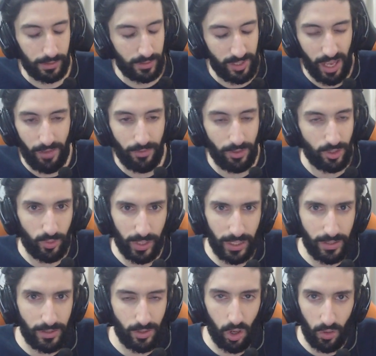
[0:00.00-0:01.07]
savage
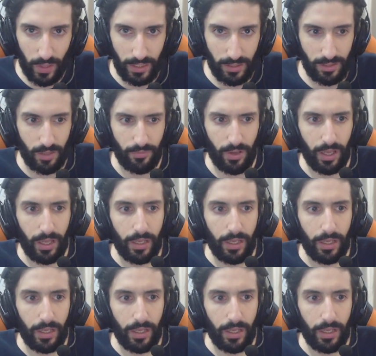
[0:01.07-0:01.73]
raids, all that stuff.